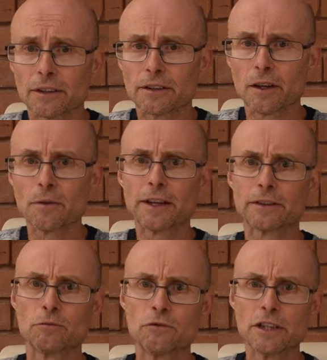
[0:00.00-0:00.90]
so that's
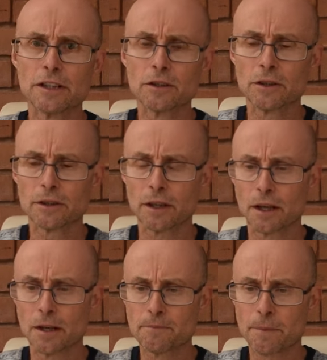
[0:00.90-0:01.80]
a really good
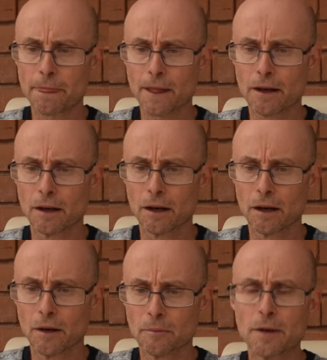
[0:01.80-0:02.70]

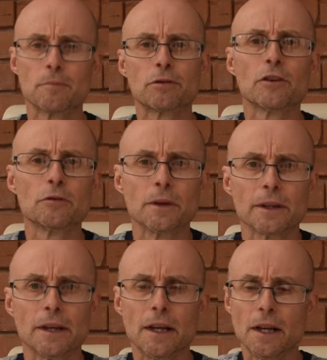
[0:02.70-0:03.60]
improvement.
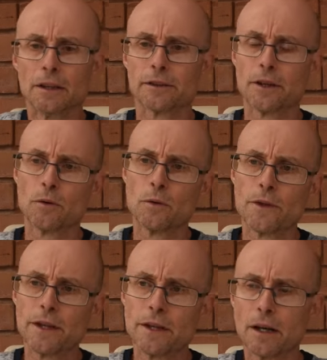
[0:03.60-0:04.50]
So
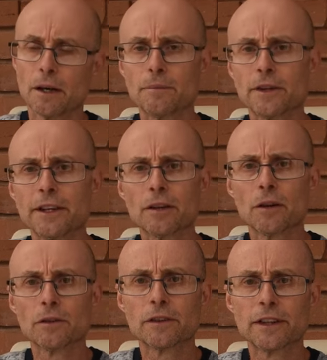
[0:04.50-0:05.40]
the
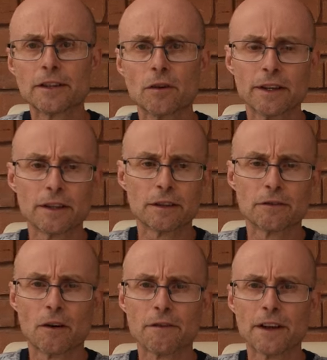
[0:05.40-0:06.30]
Nikon Z9 is
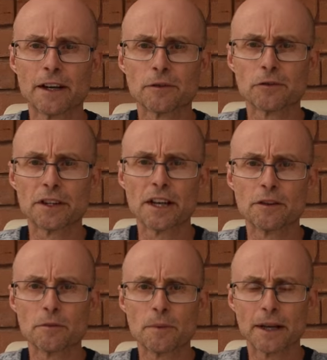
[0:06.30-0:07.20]

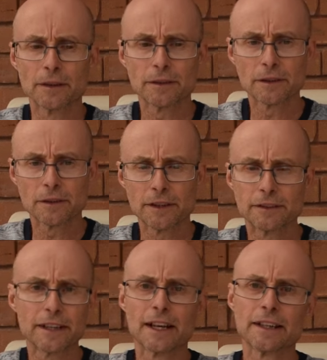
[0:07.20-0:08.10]
£5,300, the
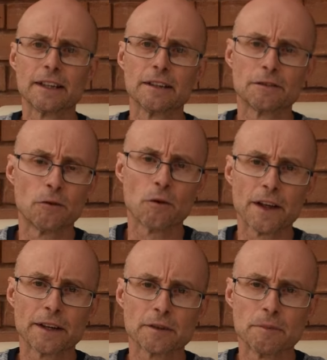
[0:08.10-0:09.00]
Z8 is
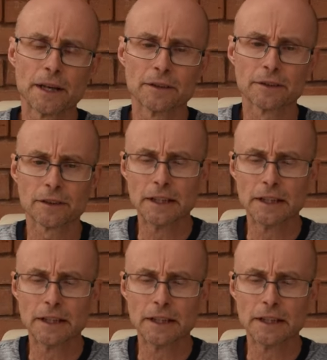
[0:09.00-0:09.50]
£4,000,